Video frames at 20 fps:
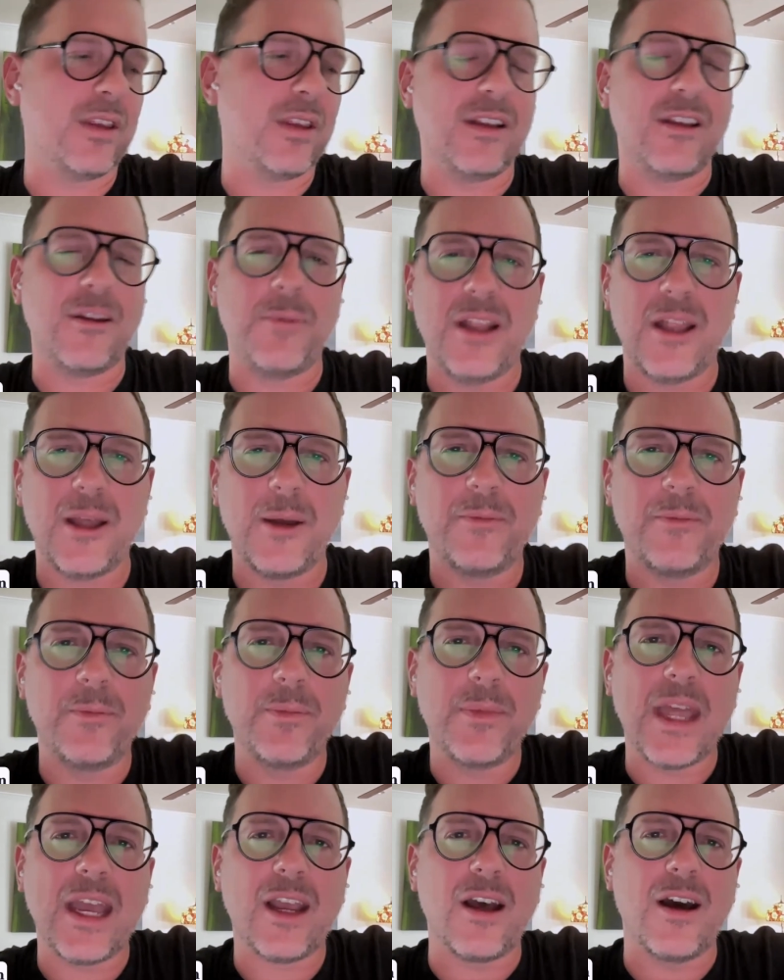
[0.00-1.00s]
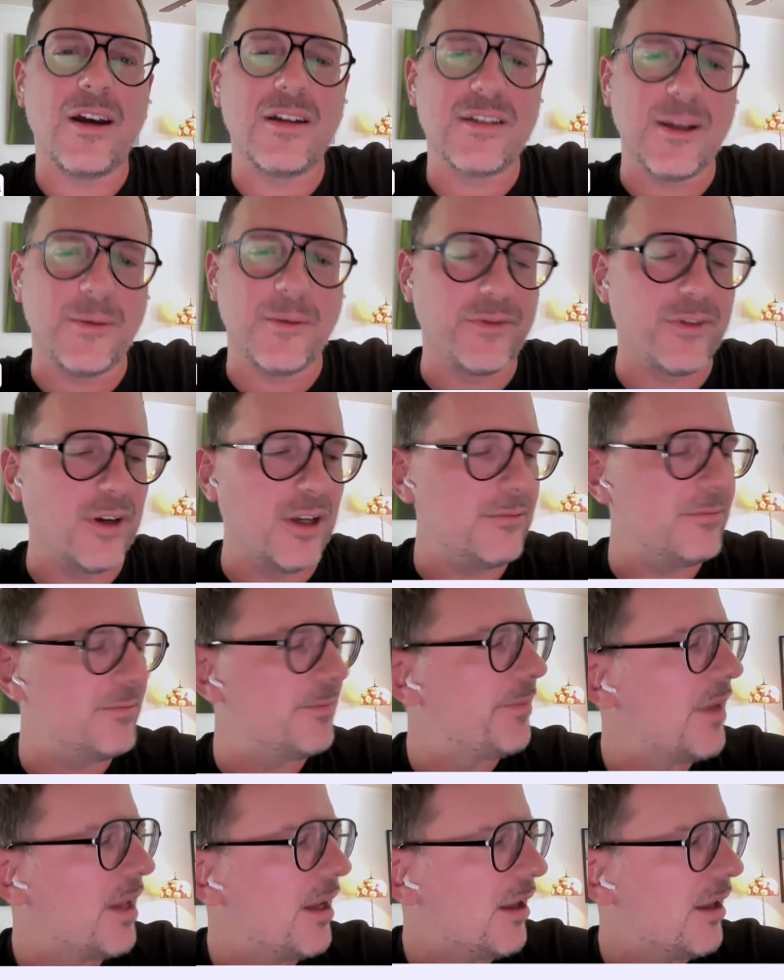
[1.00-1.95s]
worth it to pay that cost up front.